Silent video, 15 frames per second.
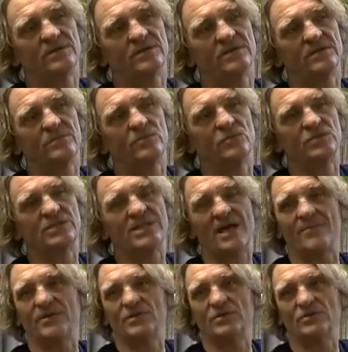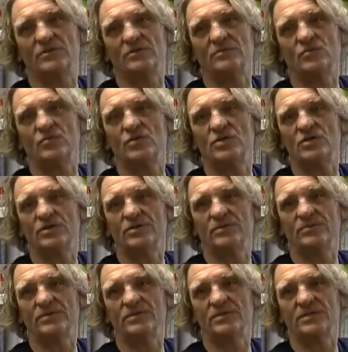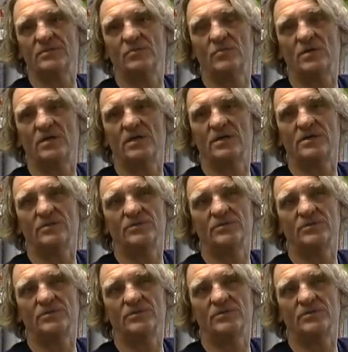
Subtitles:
that a book's damaged them or hurt them in some way,